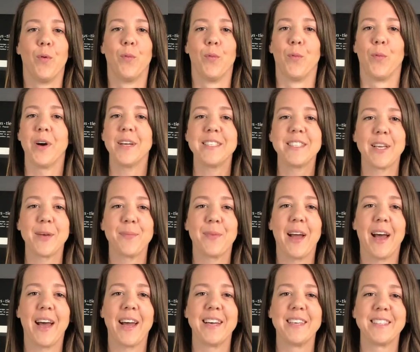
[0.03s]
What's up
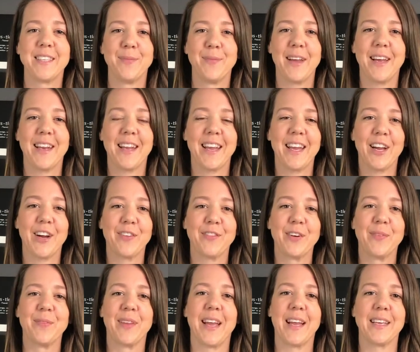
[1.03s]
guys, Amanda here
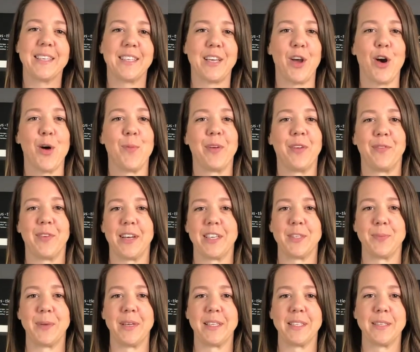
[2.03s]
from Legacy Home
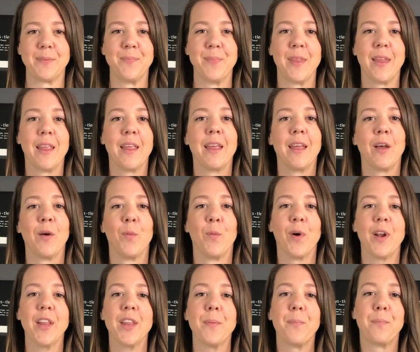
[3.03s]
Investments.
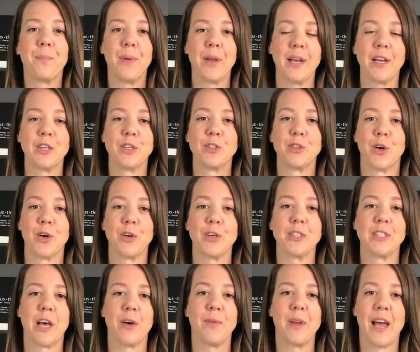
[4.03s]
One of the biggest struggles
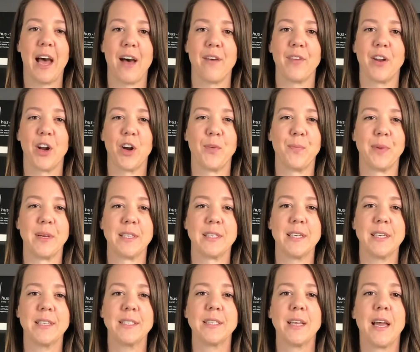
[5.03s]
that we have in our
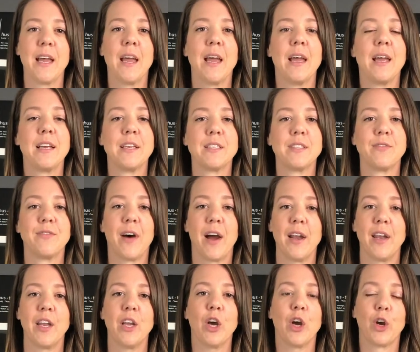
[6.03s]
business is
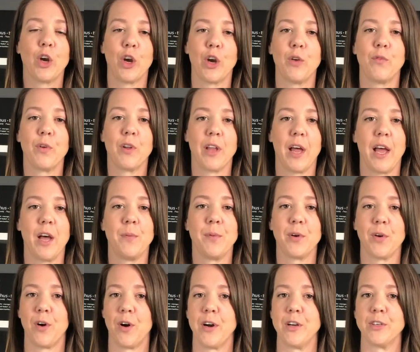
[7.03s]
finding a good, reliable
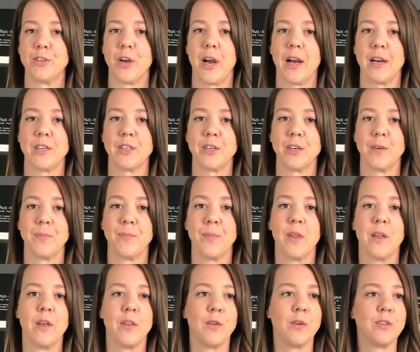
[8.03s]
contractor.
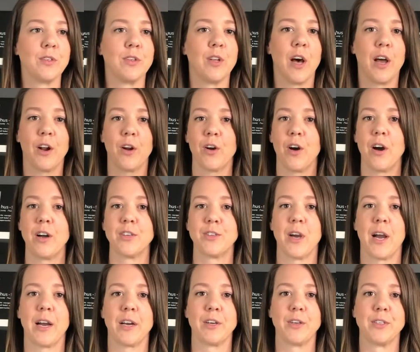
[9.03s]
There's a lot of
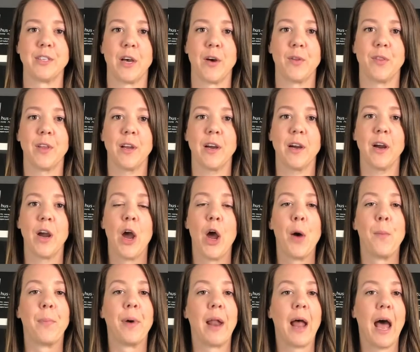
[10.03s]
contractors out there,
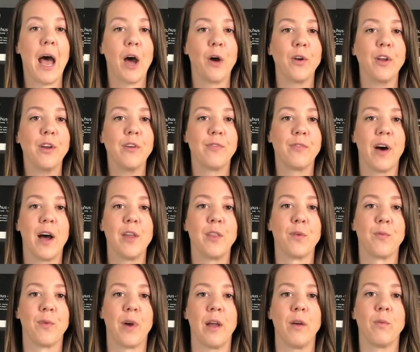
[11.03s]
but how do you find the
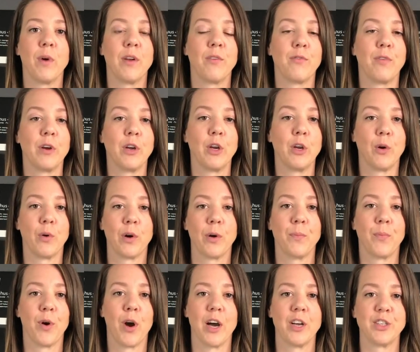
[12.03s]
right one for your
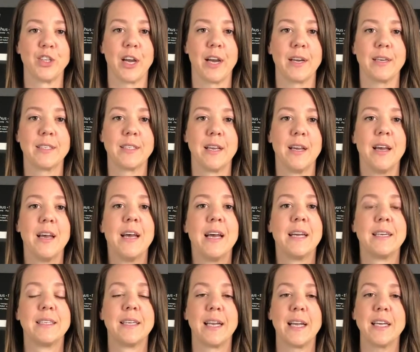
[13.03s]
project?
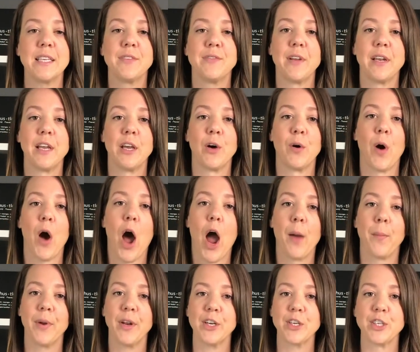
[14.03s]
In today's video, I'm
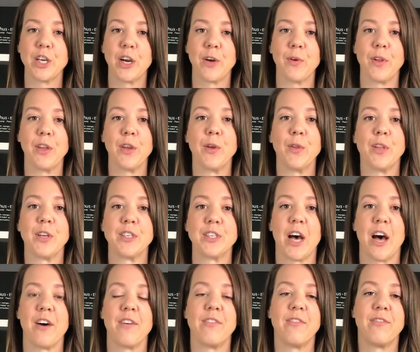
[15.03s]
going to share with you the
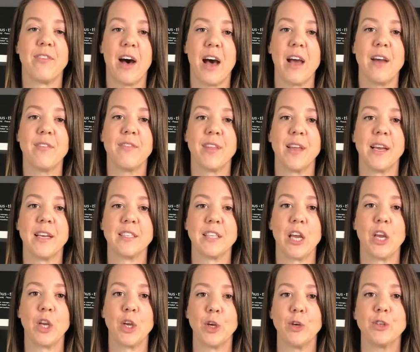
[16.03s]
top 5 things
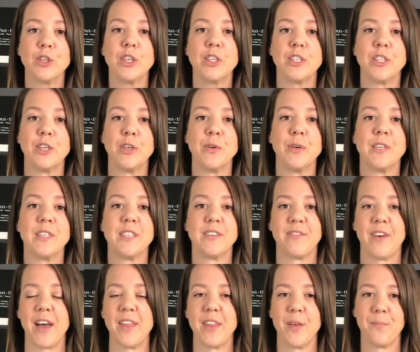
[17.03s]
that you should do to
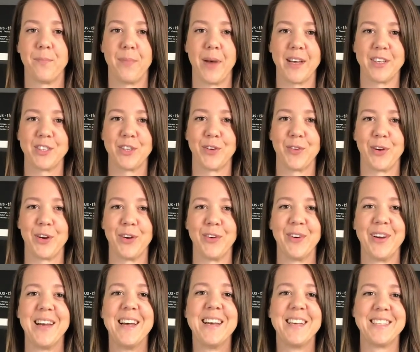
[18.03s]
find the best crew.
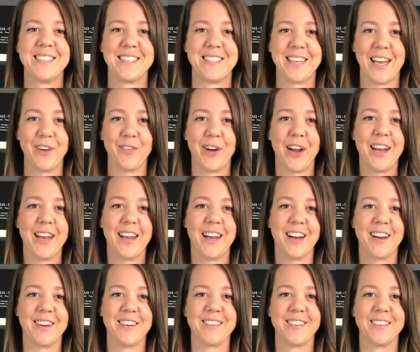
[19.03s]
Stay right
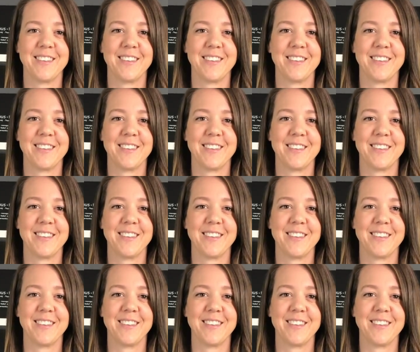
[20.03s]
here.